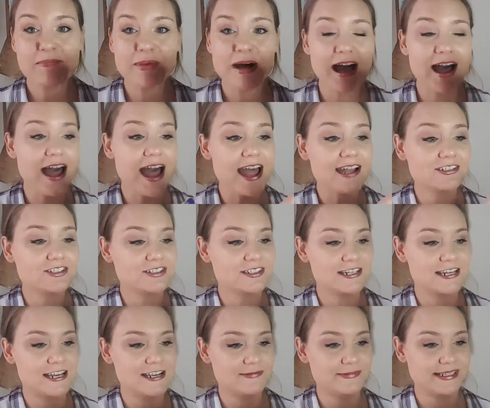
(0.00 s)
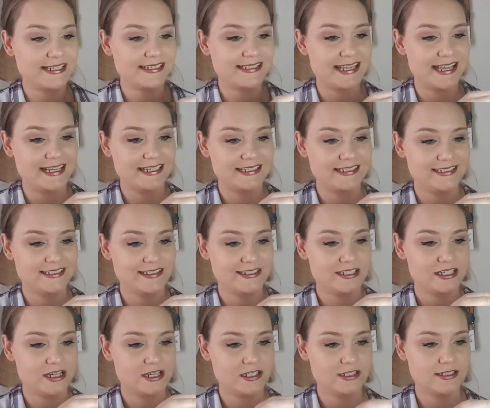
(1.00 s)
actually, I'm excited
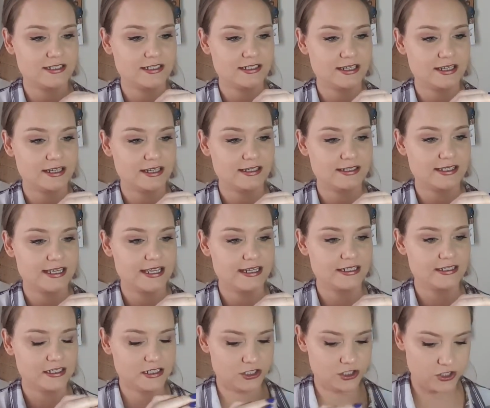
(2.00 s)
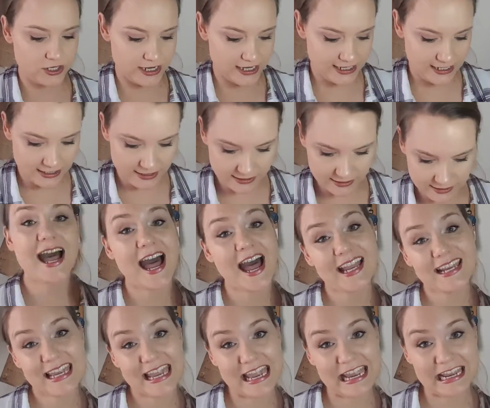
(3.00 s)
to try it. I
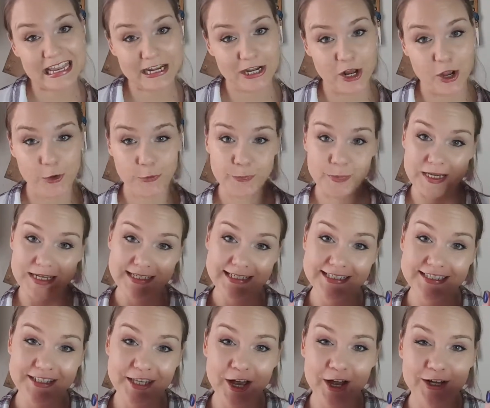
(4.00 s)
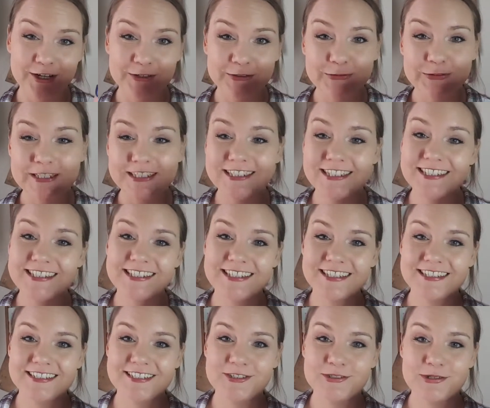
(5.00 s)
can't get it open, so we're just
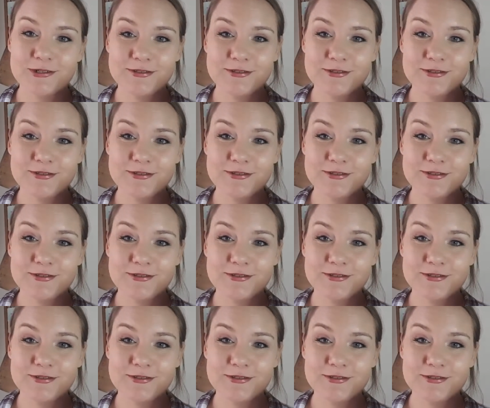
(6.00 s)
gonna do